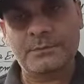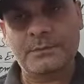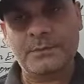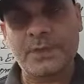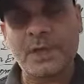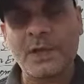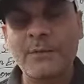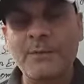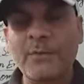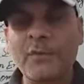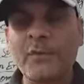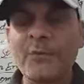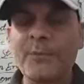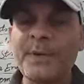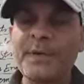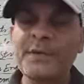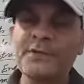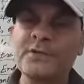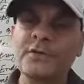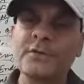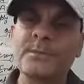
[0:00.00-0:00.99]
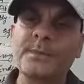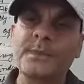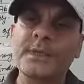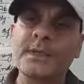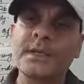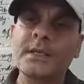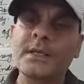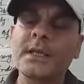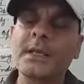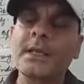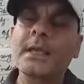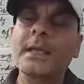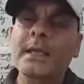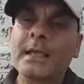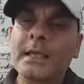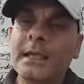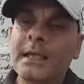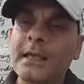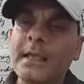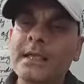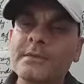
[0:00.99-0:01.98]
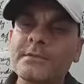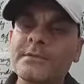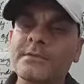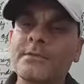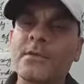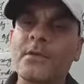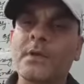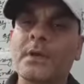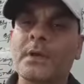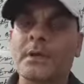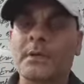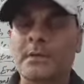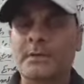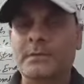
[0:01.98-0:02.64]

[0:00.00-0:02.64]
The movement should be graceful.